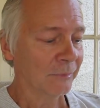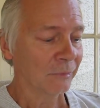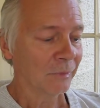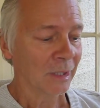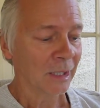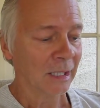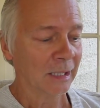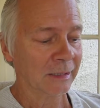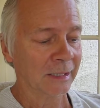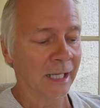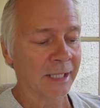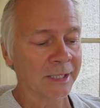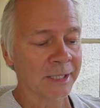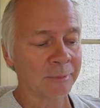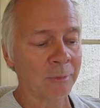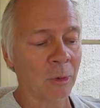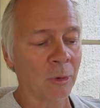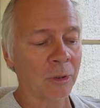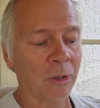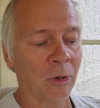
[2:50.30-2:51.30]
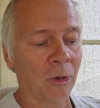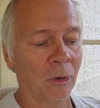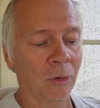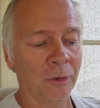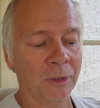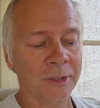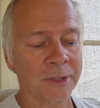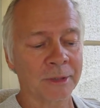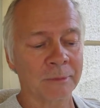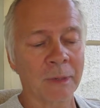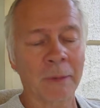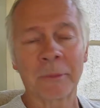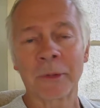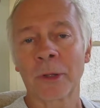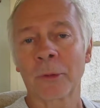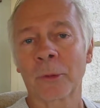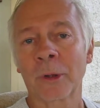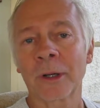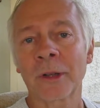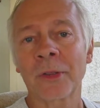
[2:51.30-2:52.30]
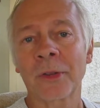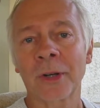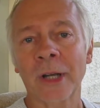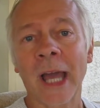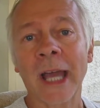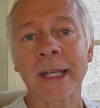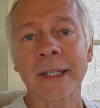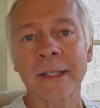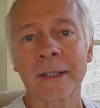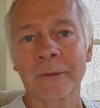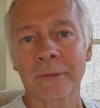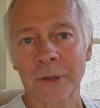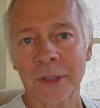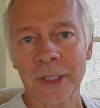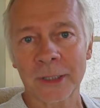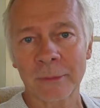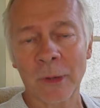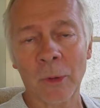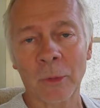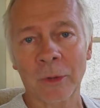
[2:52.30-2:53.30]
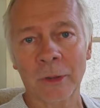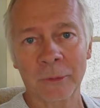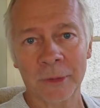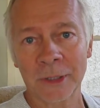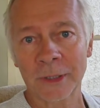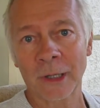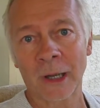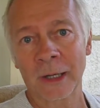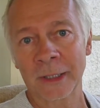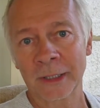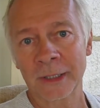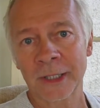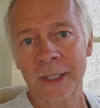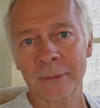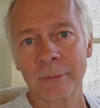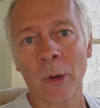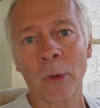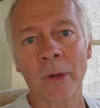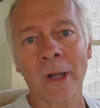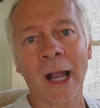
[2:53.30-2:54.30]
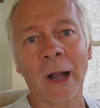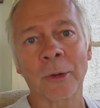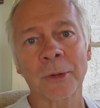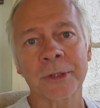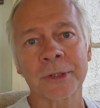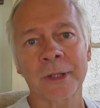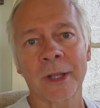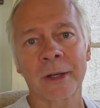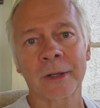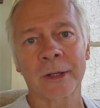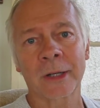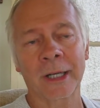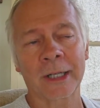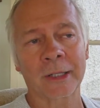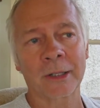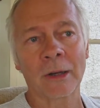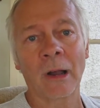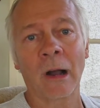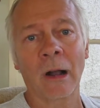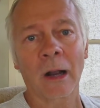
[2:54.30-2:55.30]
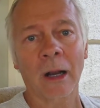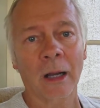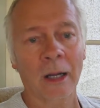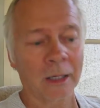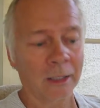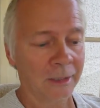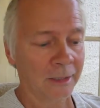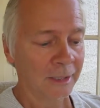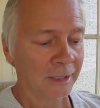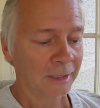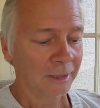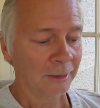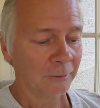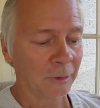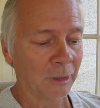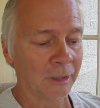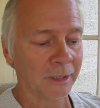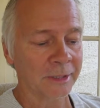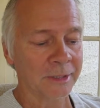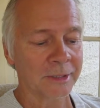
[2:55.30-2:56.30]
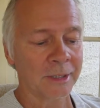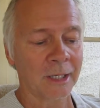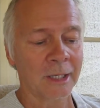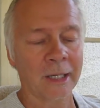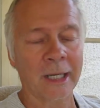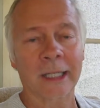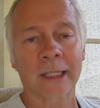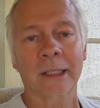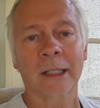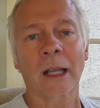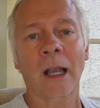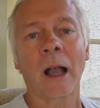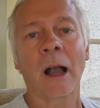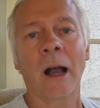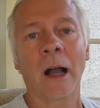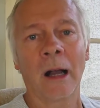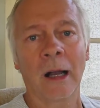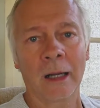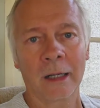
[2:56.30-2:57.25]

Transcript: And that smoke hole is, remember the word flet for smoke. We saw it in smokehouse, flet knock. Well, it's flet ka,